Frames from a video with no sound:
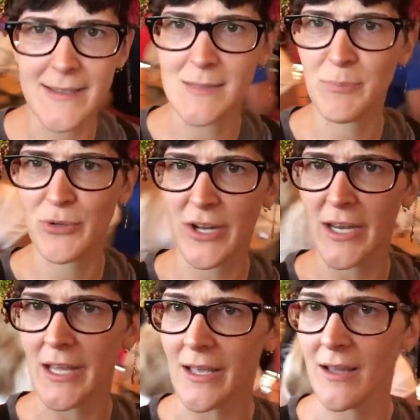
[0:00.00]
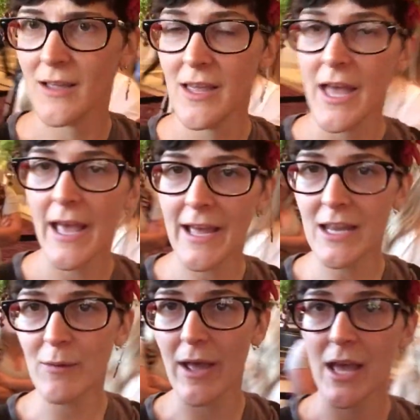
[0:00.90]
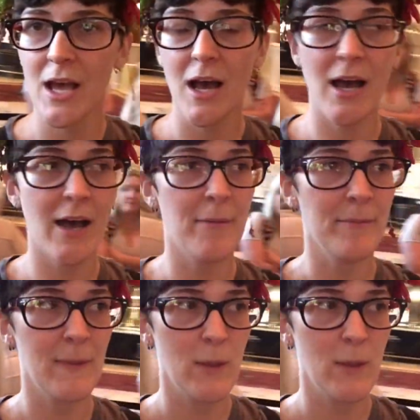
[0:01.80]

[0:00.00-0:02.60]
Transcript: is pretty. Anyway, um,